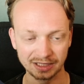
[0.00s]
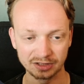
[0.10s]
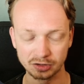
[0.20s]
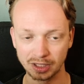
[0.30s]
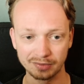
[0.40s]

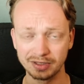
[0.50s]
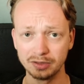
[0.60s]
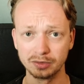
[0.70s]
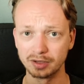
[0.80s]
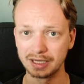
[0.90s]
that you have in
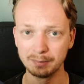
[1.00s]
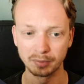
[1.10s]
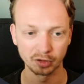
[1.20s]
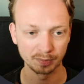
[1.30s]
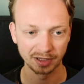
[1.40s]
your
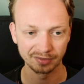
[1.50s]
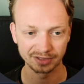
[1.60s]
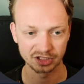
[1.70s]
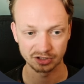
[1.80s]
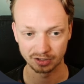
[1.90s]
import path that
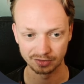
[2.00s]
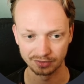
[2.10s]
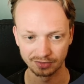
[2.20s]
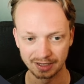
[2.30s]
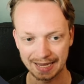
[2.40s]
starts with